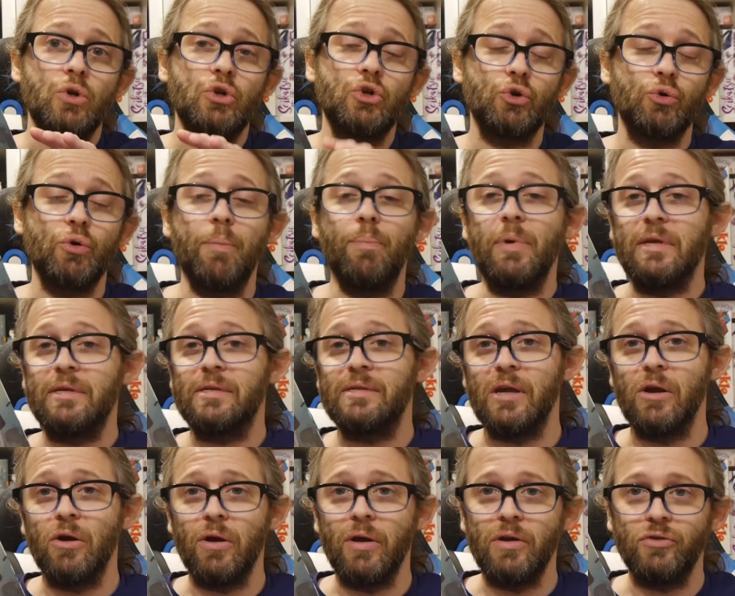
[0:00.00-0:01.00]

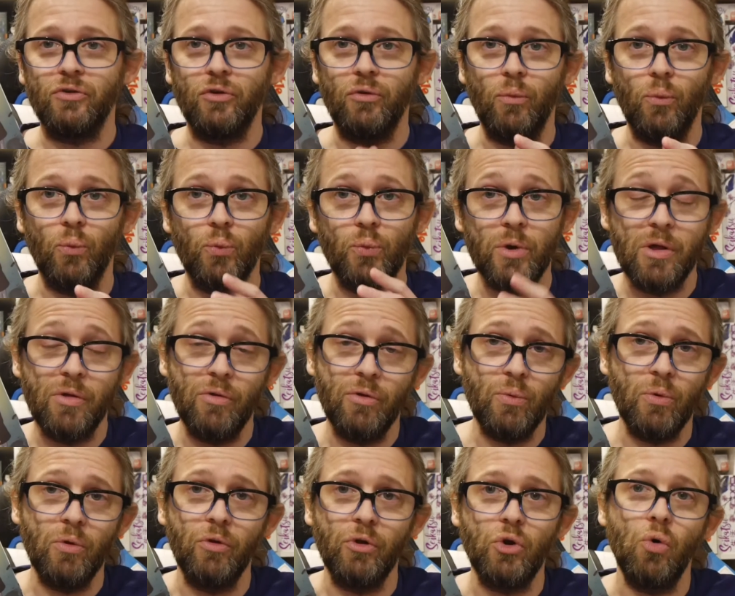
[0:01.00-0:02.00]
series and really,
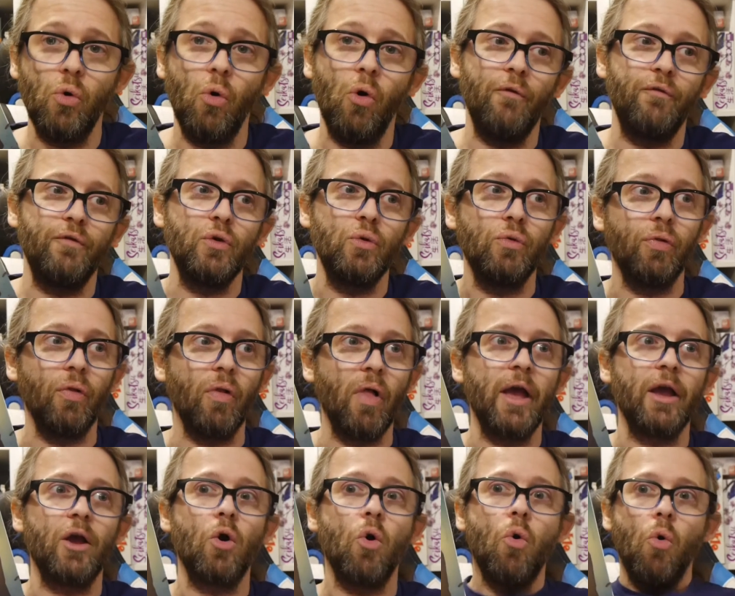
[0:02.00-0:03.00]
really cool. If you
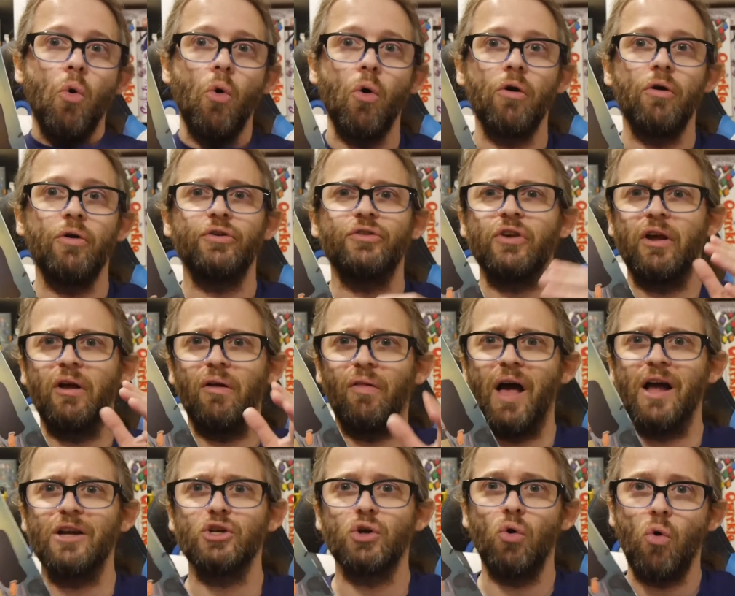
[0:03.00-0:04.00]
like horror,
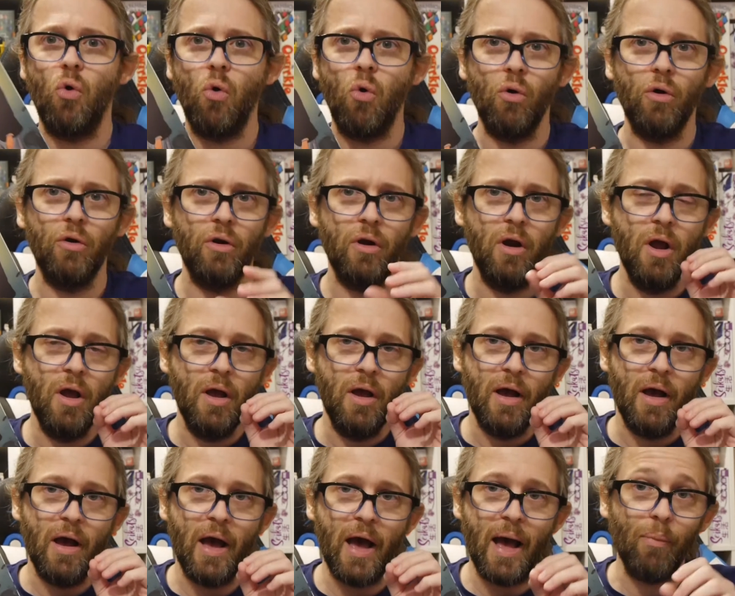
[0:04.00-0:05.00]
psychological horror,
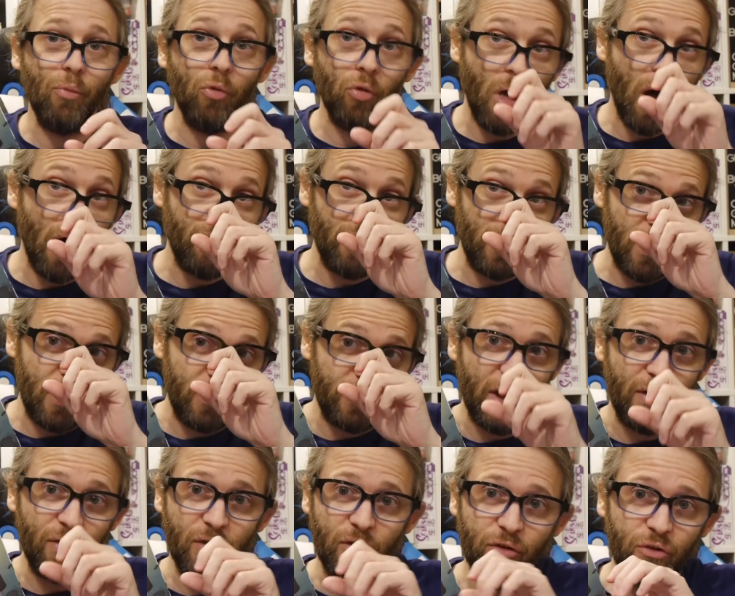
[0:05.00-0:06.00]
I'm loving this.
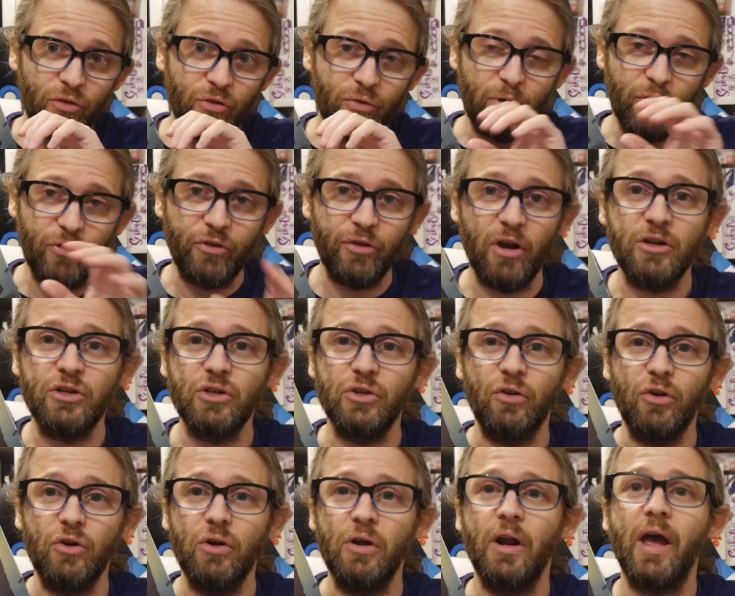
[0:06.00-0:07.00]
I think this has been such a
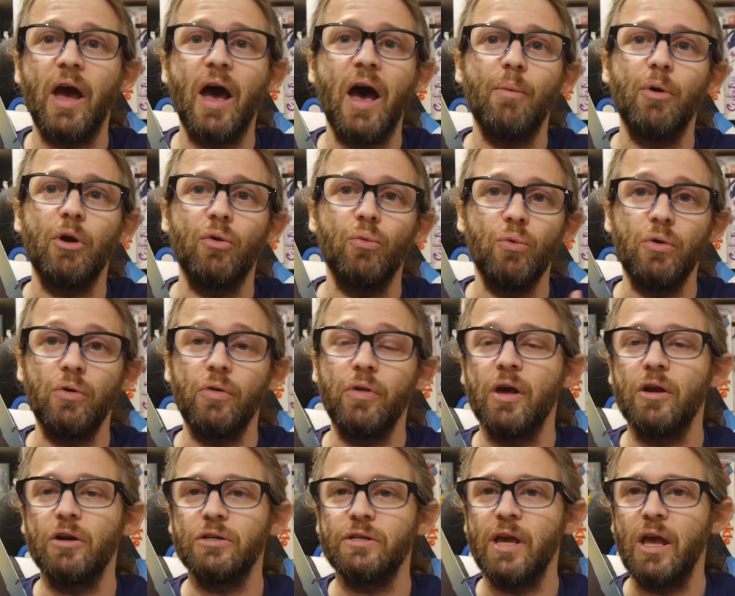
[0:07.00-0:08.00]
good comic,
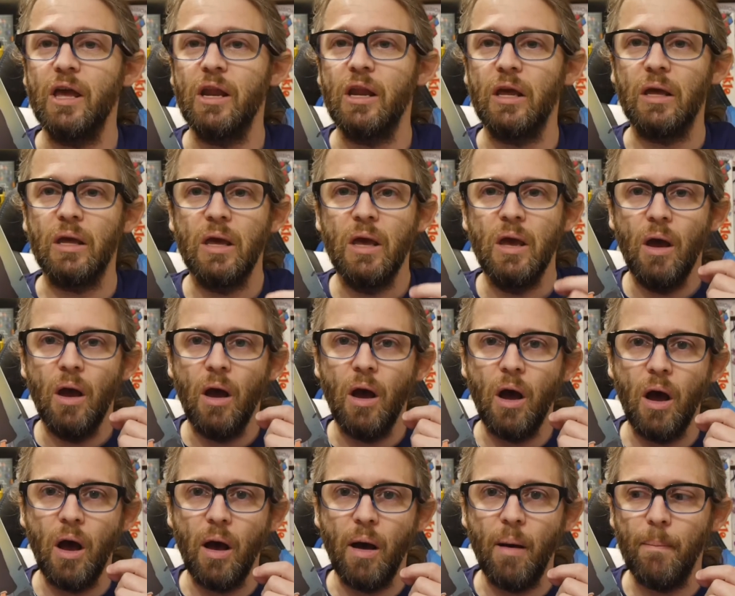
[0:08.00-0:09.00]
really entertaining.
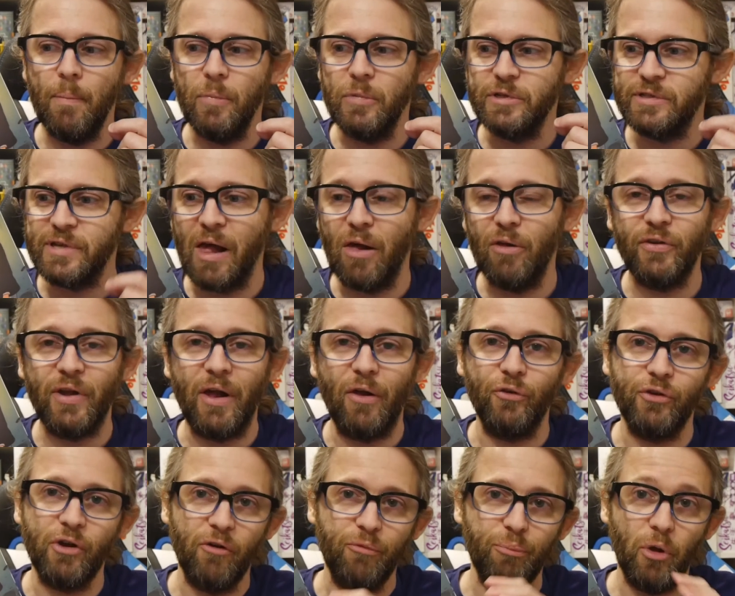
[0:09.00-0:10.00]
Solid
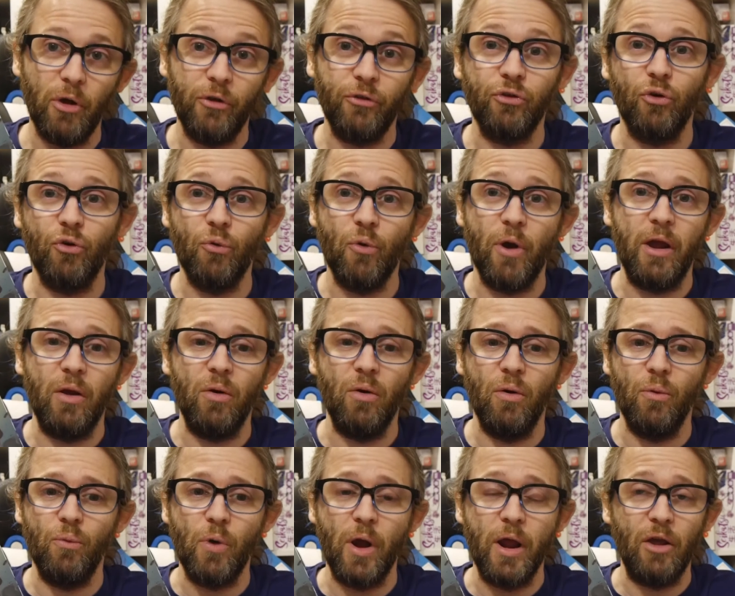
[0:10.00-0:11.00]
stuff, plus great
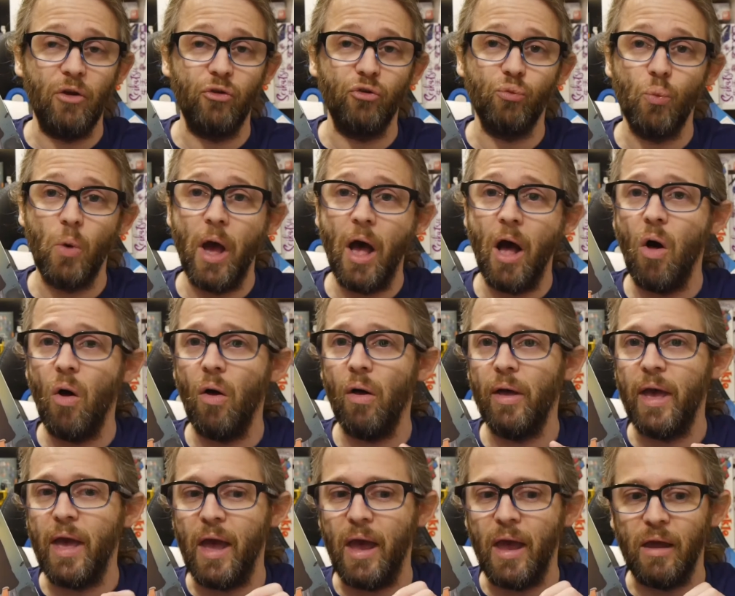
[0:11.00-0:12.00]
writing as well,
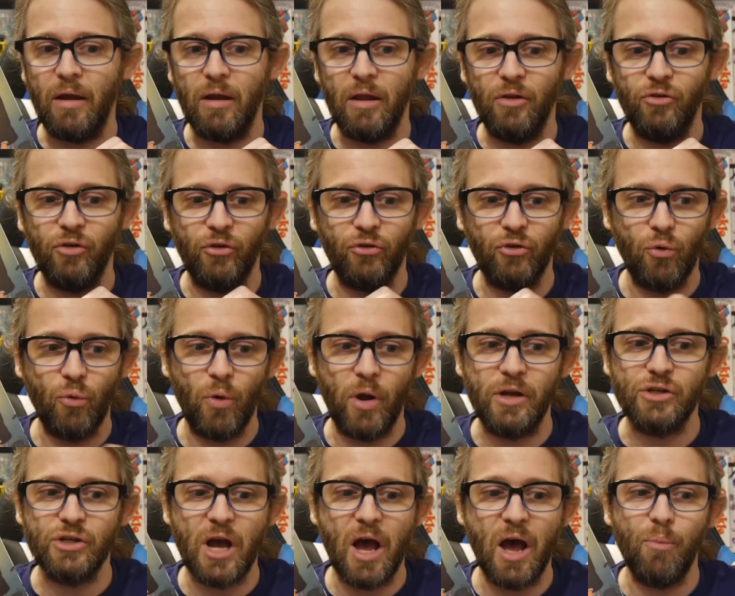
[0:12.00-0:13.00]
and it does a
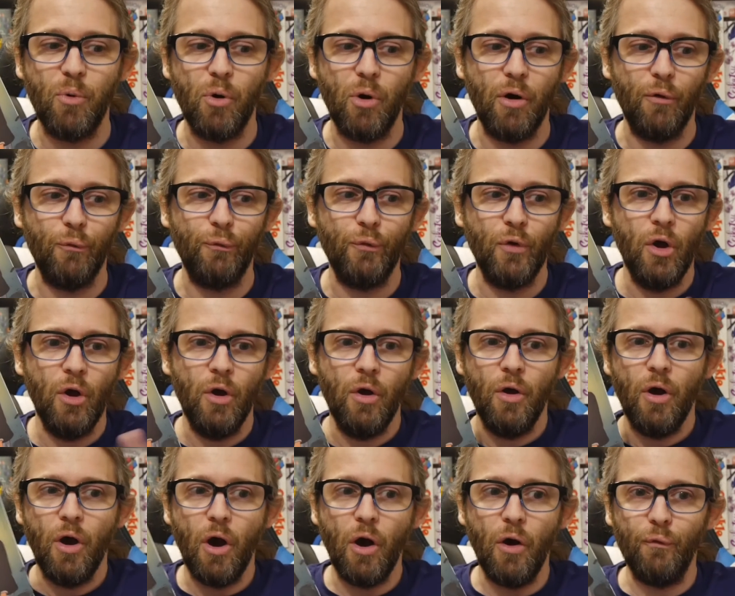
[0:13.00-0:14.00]
great job
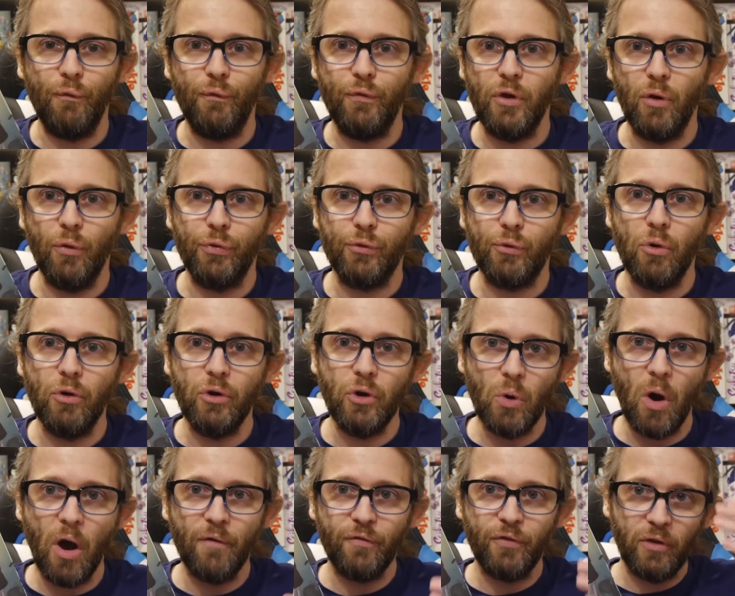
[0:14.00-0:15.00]
of throwing
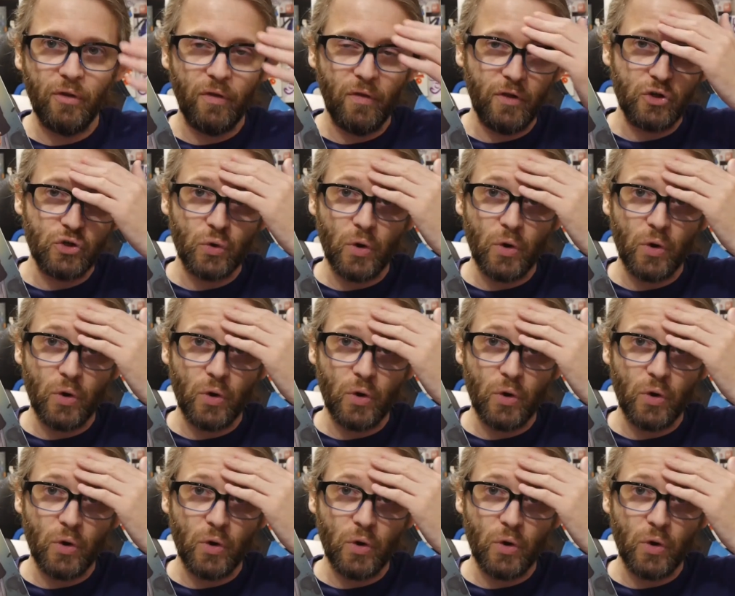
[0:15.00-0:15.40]
you off the